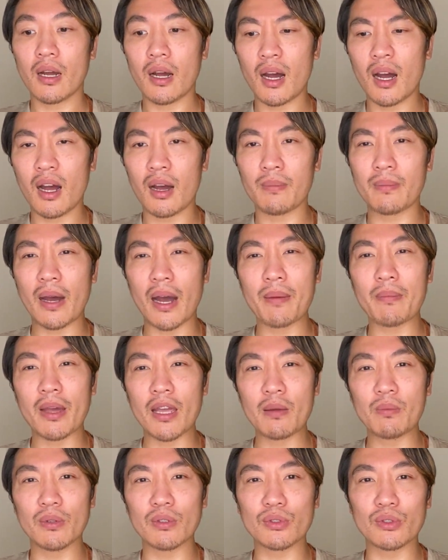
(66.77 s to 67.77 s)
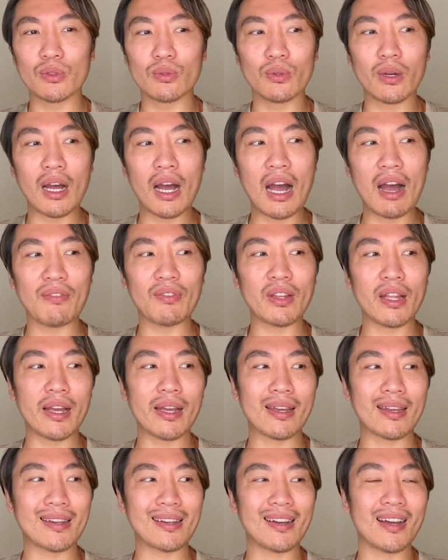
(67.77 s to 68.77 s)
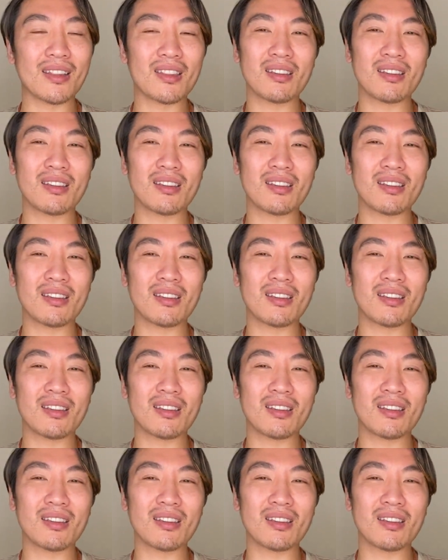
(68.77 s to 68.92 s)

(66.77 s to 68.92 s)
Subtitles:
I'm able to have like